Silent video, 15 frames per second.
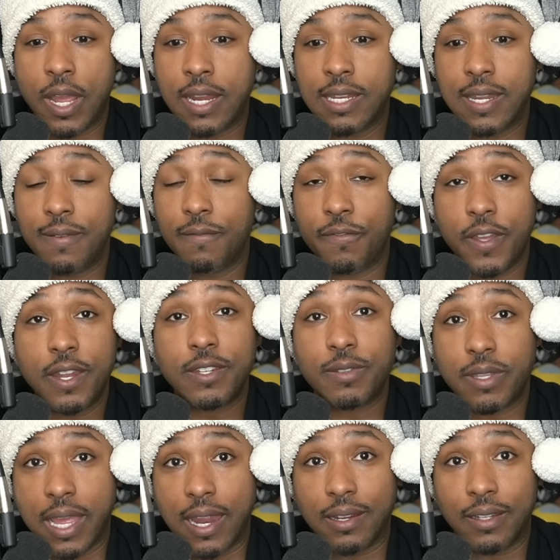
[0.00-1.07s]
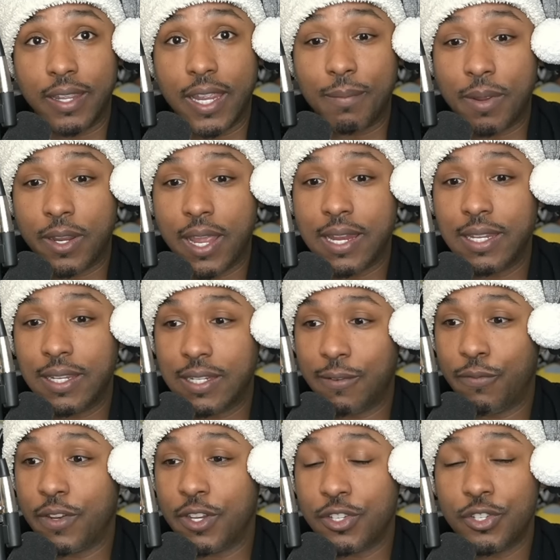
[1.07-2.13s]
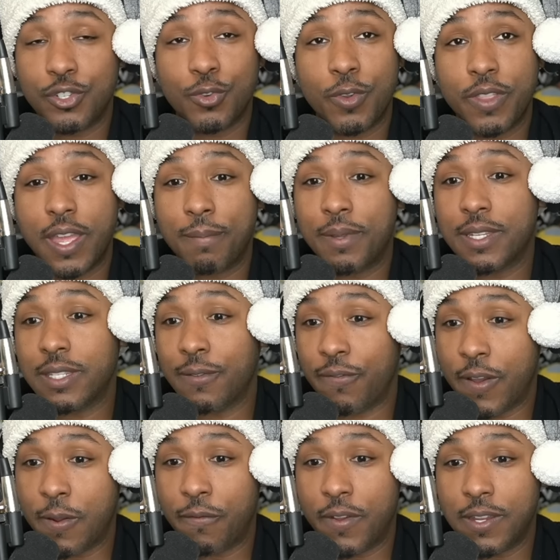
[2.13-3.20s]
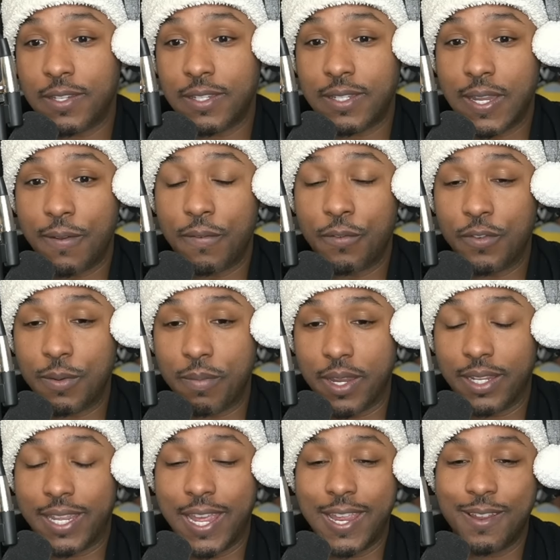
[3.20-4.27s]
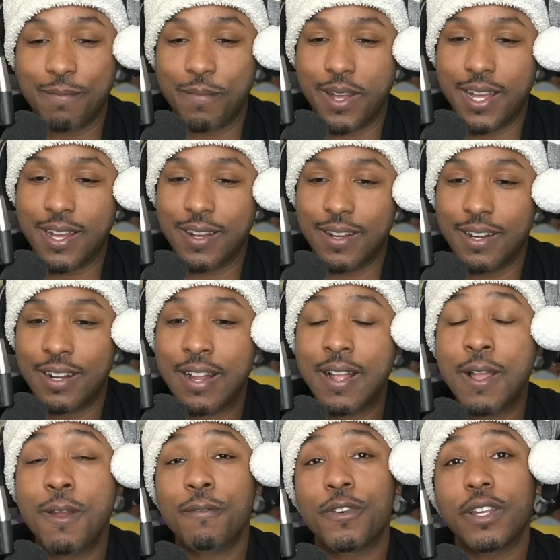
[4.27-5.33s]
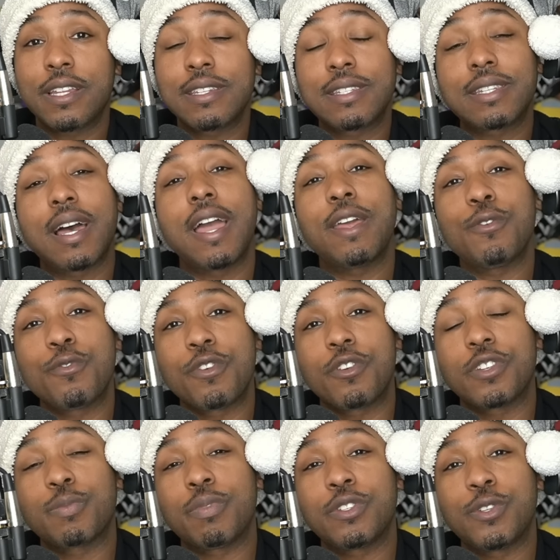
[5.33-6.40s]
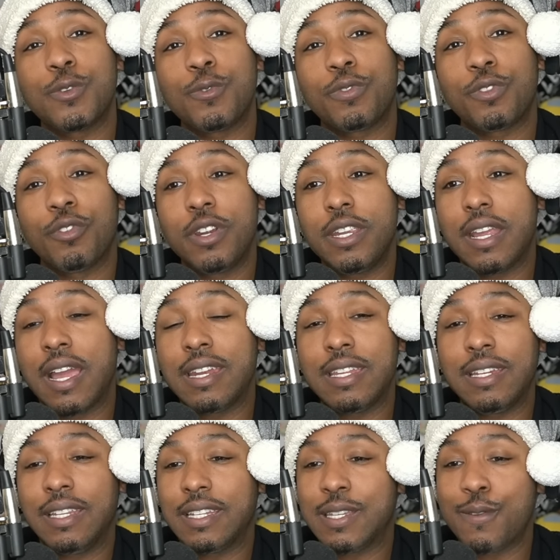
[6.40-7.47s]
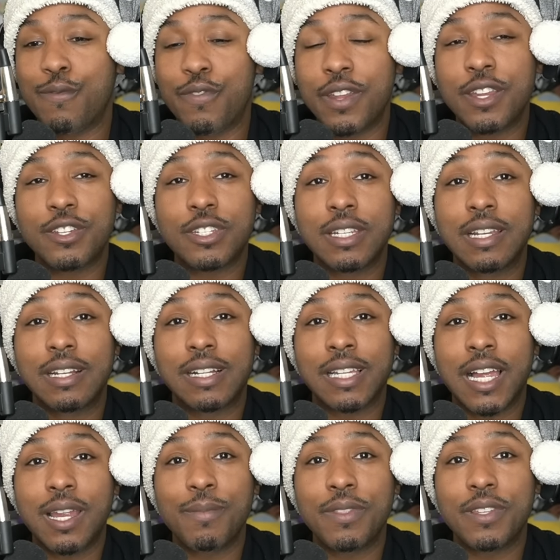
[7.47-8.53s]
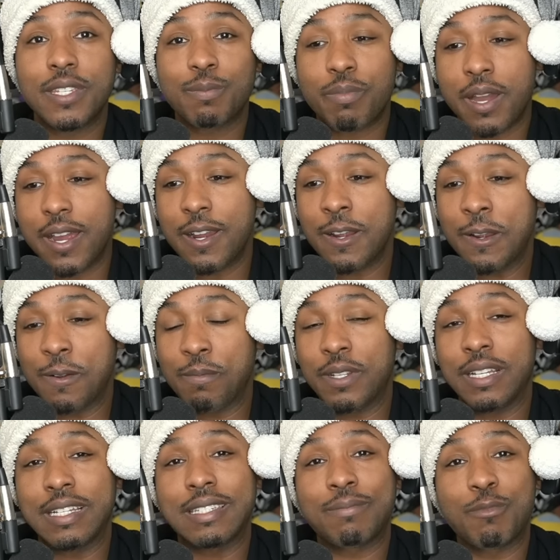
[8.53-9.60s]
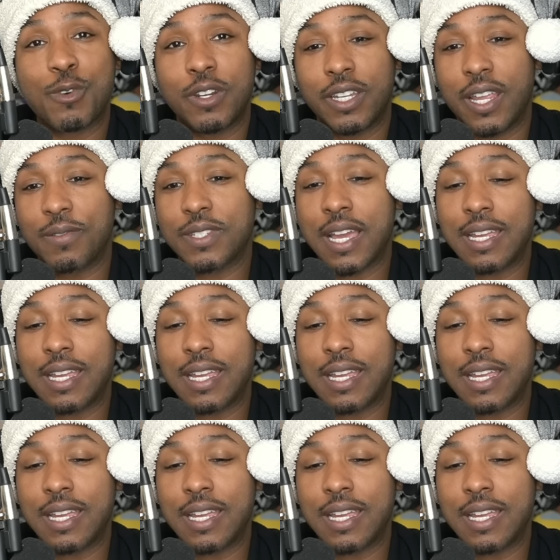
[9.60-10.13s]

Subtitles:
I didn't finish that game. Okay. I didn't get to finish enjoying that because then Final Fantasy 7 Remake came out. Freaking Side Order, Splatoon 3. I didn't get to finish Climbing the Spire because of more games.